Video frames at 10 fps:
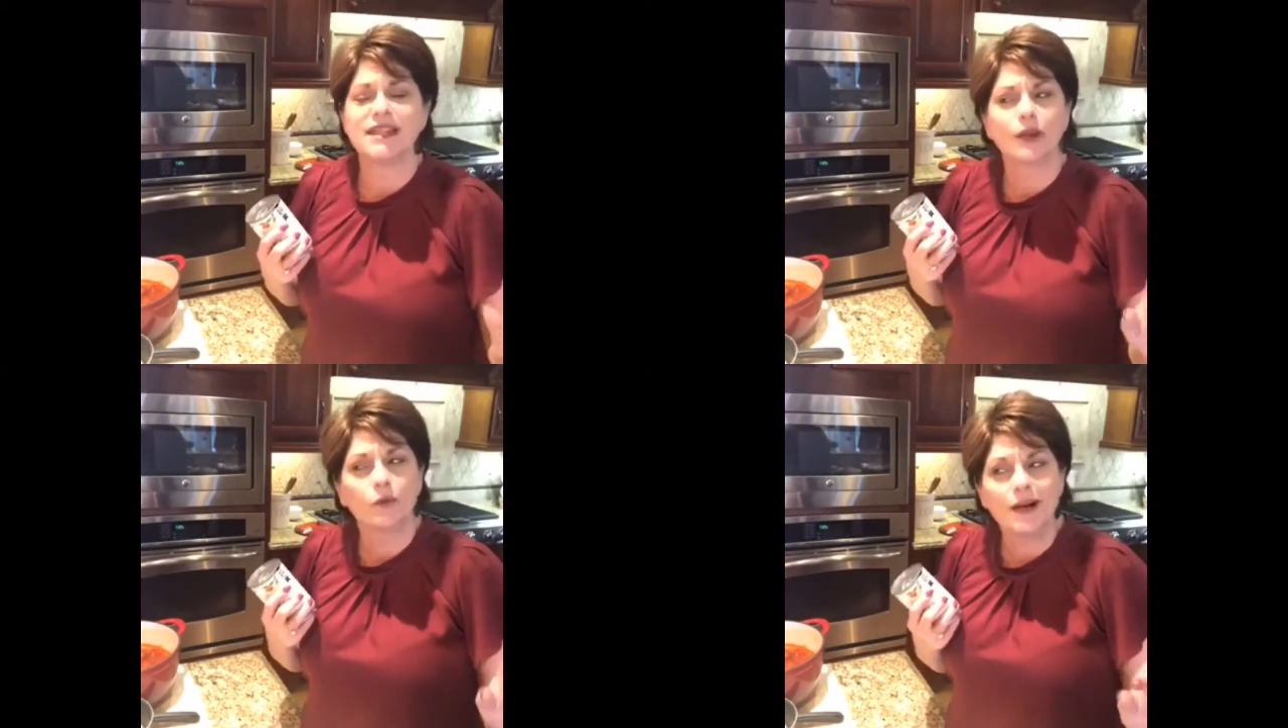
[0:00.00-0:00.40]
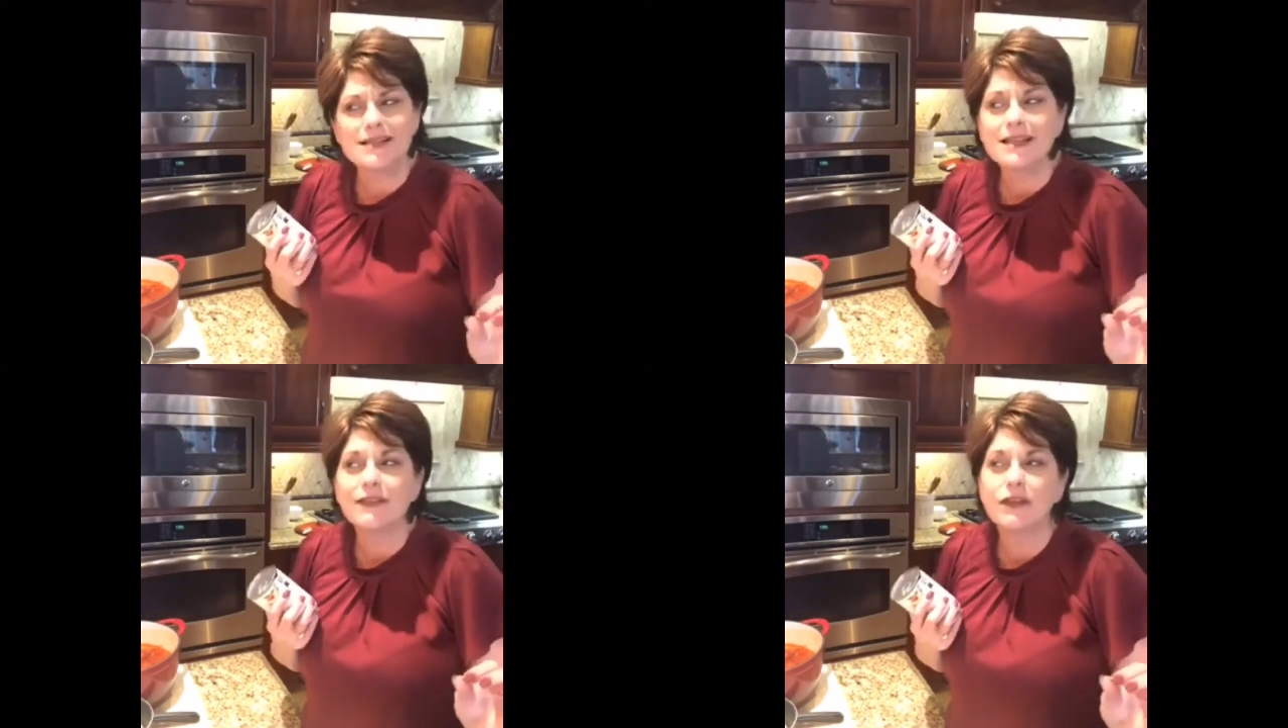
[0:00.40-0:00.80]
There was
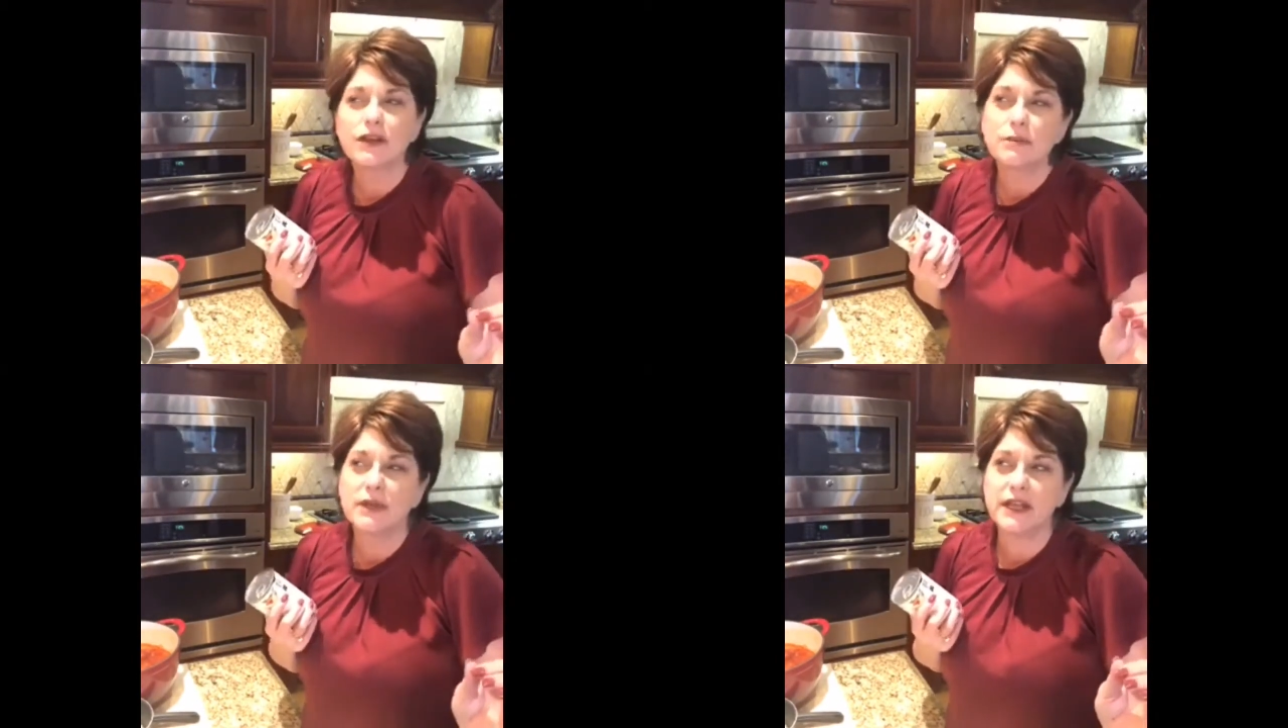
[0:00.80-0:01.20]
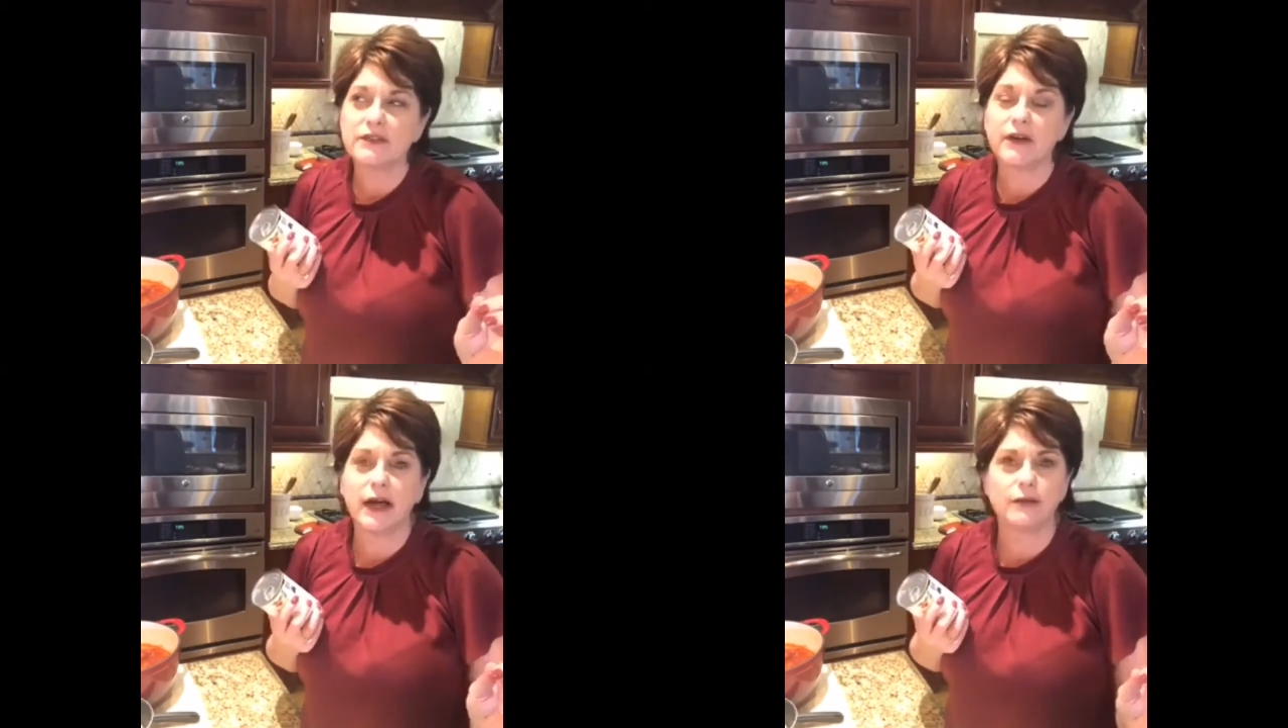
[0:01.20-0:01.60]
a little bit
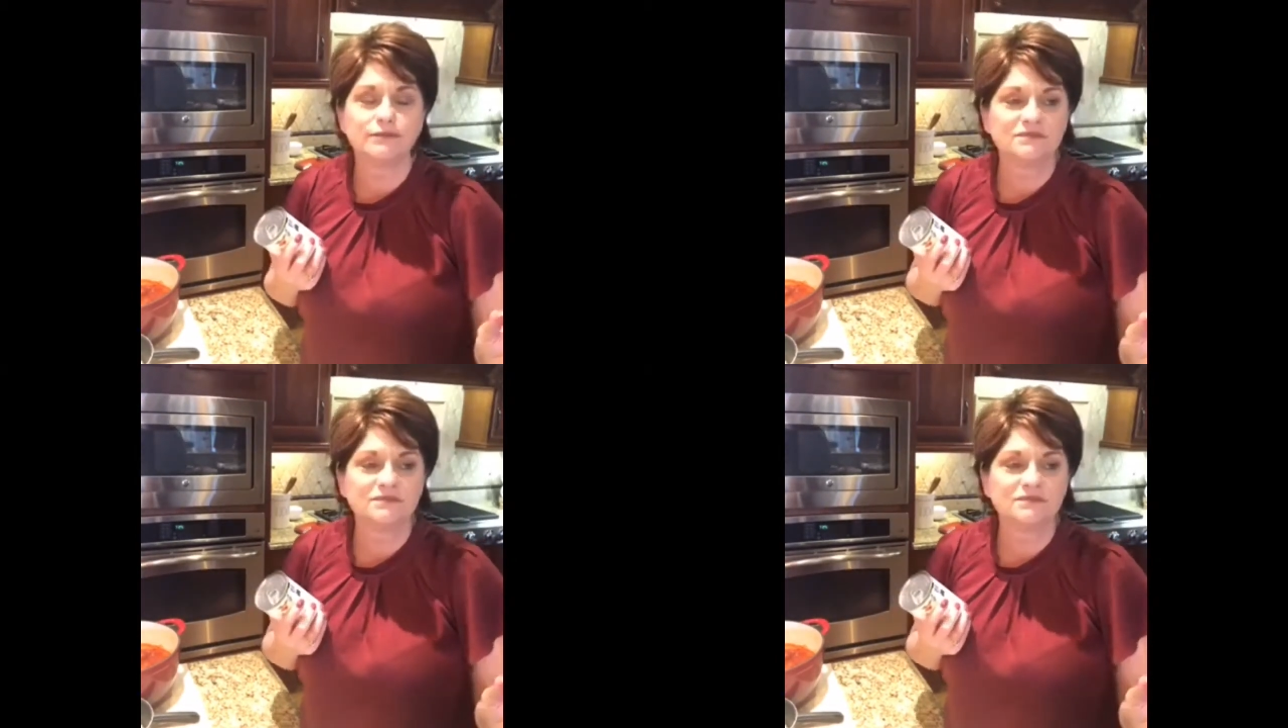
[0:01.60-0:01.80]
of a,